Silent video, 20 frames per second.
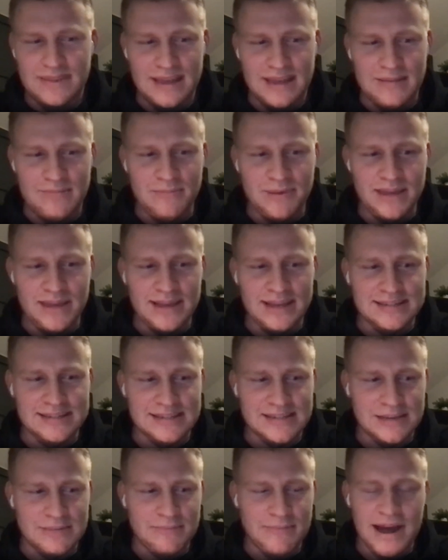and being
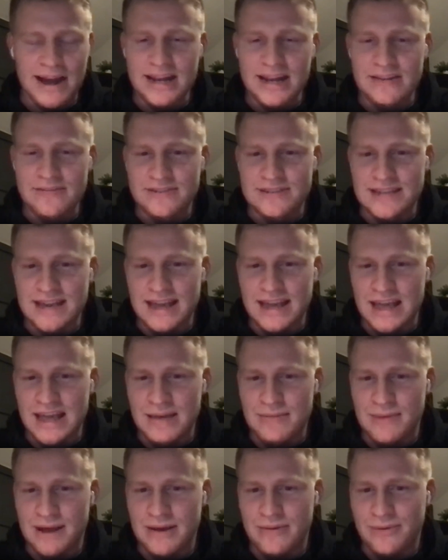as competitive as I
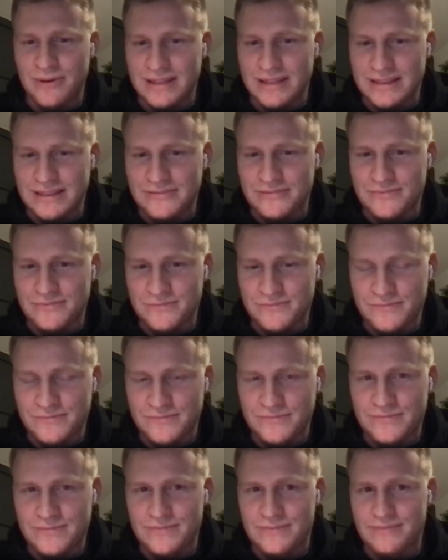am, I wanted to
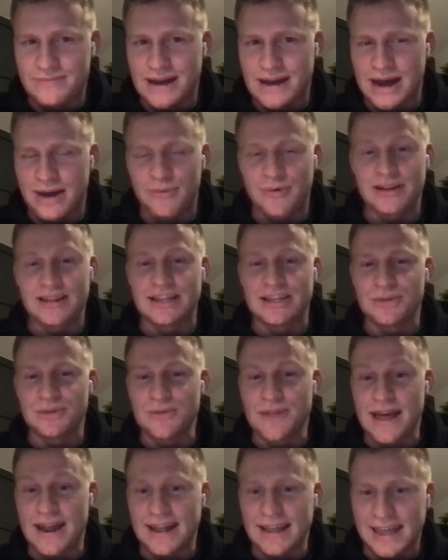I wanted to
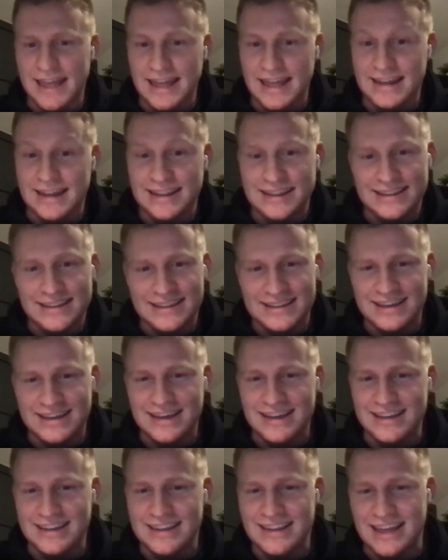do that again.
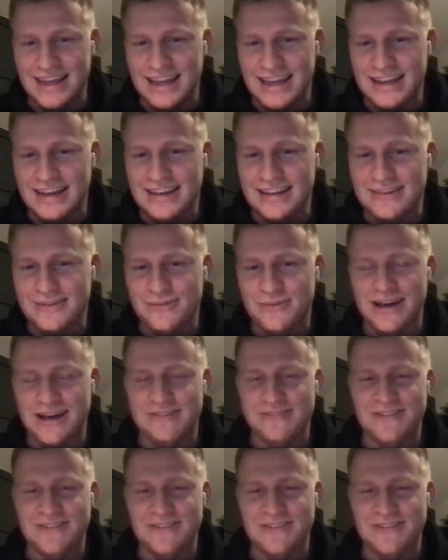Like, and when